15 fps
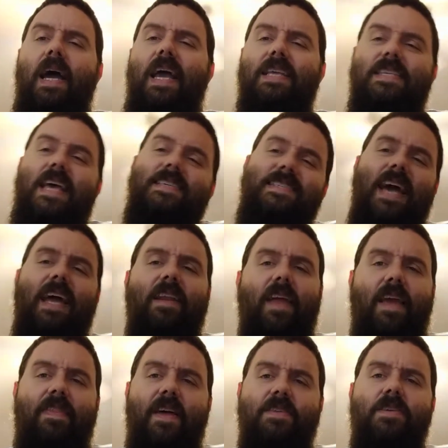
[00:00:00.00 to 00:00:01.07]
It's kind of
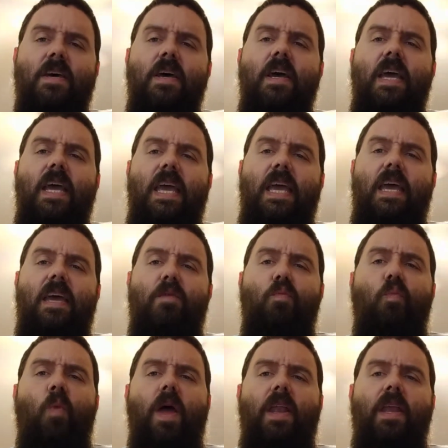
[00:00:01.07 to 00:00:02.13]
like this.
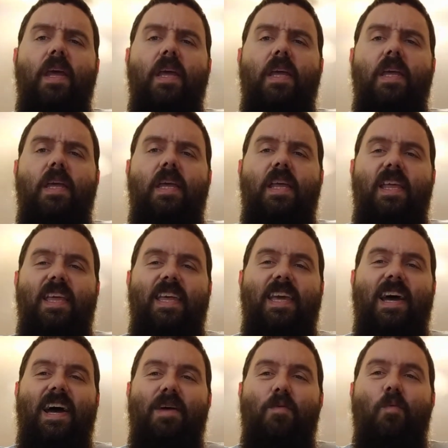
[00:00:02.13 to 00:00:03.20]
When
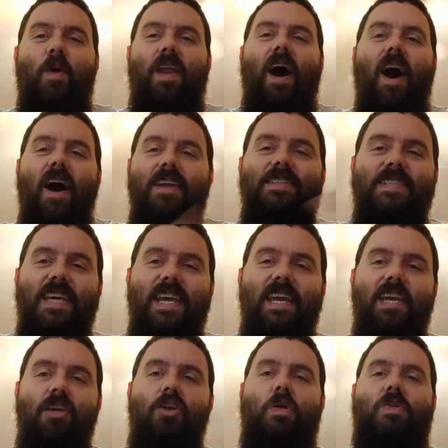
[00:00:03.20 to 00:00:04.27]
hunting
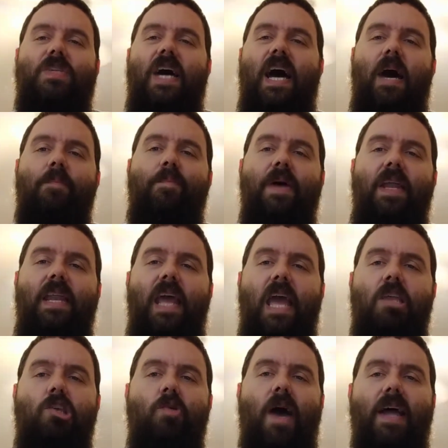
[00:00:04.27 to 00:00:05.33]
used to happen
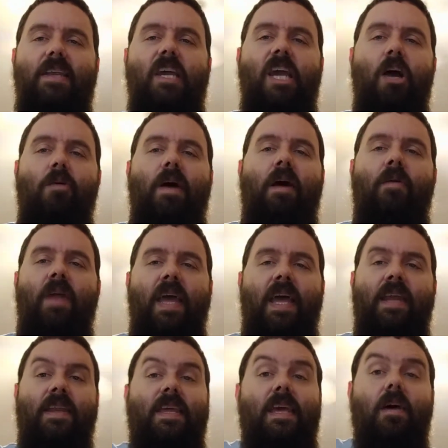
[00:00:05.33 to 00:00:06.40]
and you had to go out
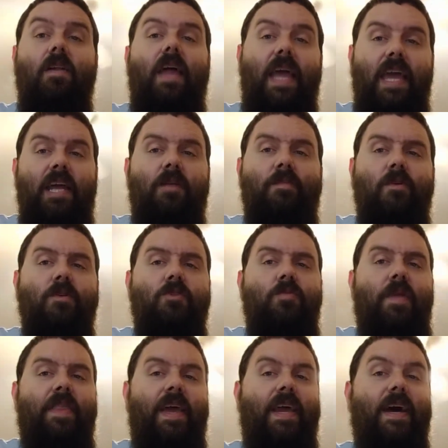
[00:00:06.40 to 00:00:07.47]
and kill animals
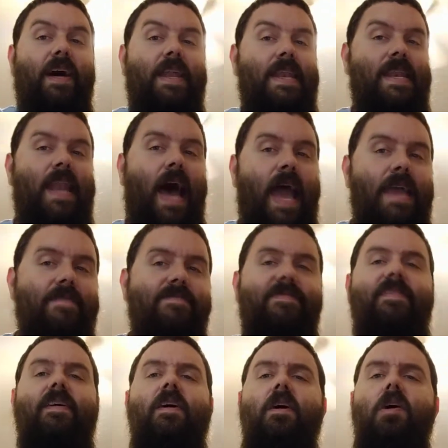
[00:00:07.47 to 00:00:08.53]
with like a
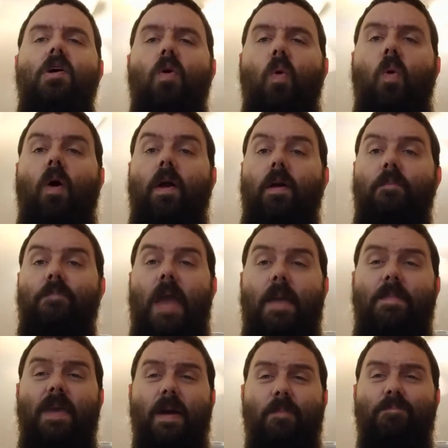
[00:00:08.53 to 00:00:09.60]
knife, or
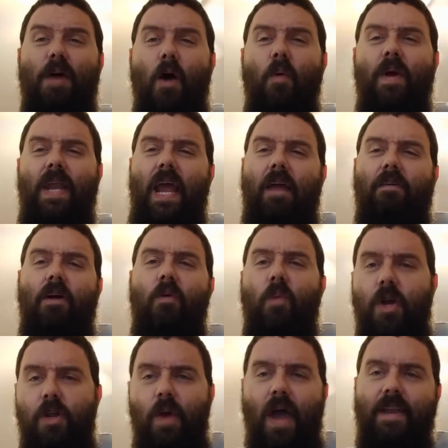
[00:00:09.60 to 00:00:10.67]
maybe a bow and arrow
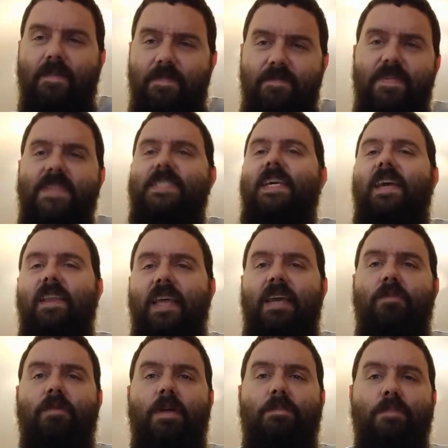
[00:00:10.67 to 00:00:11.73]
where you had to
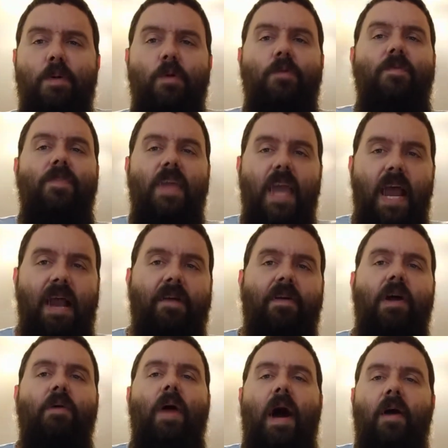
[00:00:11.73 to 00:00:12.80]
physically remove the
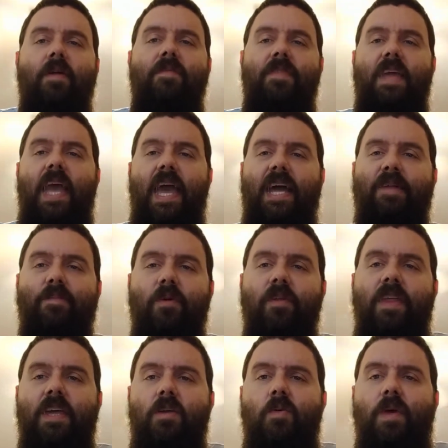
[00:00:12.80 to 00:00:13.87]
arrow out of the animal
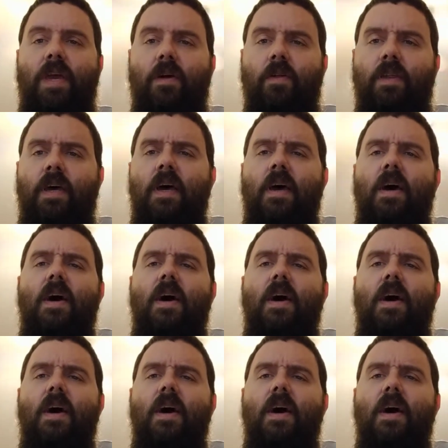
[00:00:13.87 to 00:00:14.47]
that you killed,